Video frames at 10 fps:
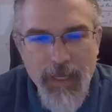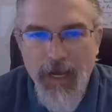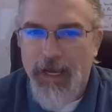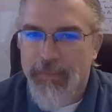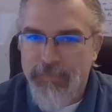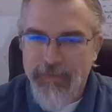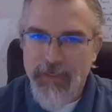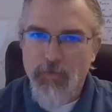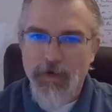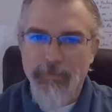I
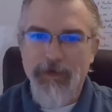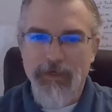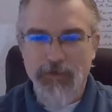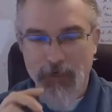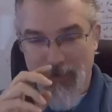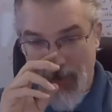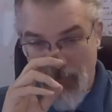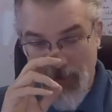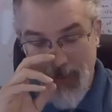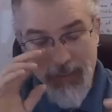think what I'm going to do no matter
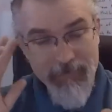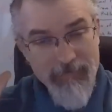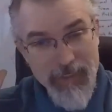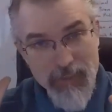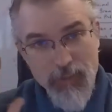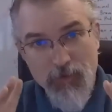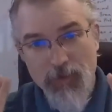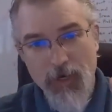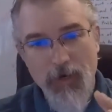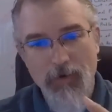what, even if I do
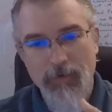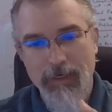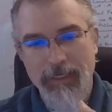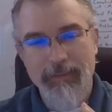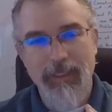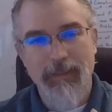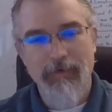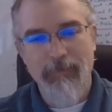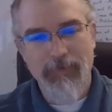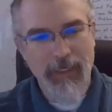go and get the
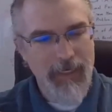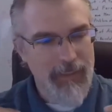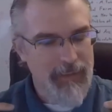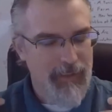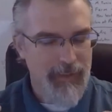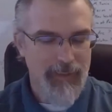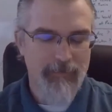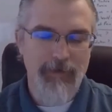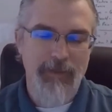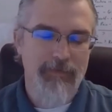unlimited plan and get
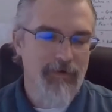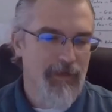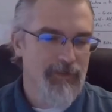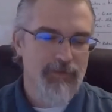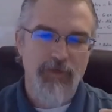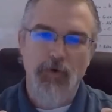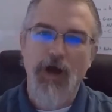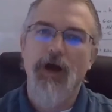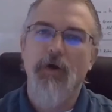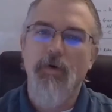gigabit ethernet and just go
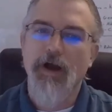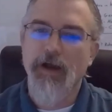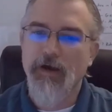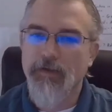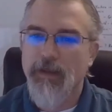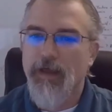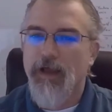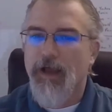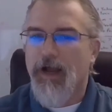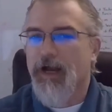hog wild,
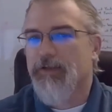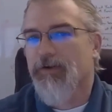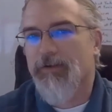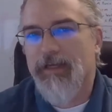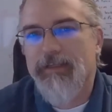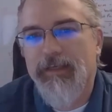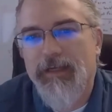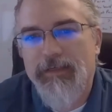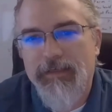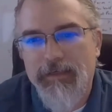I don't like the
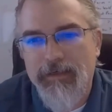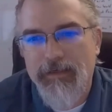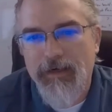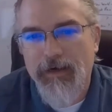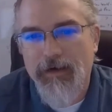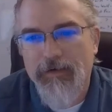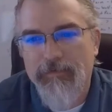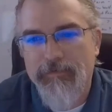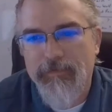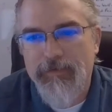idea
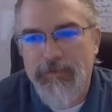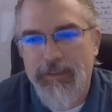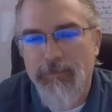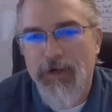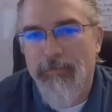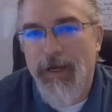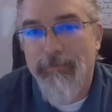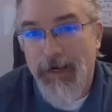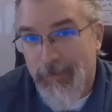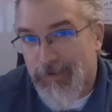of someone on my
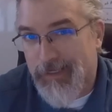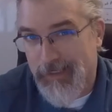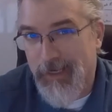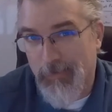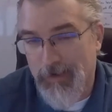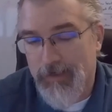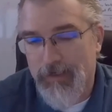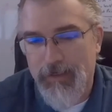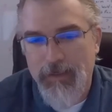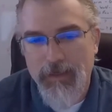public
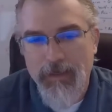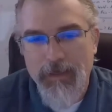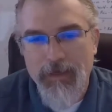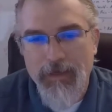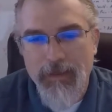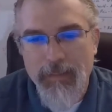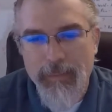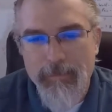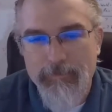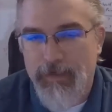network,
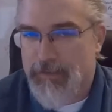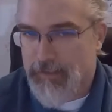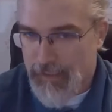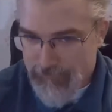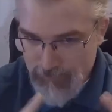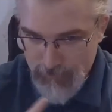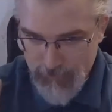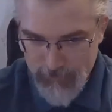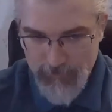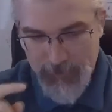because I have
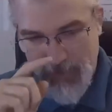two,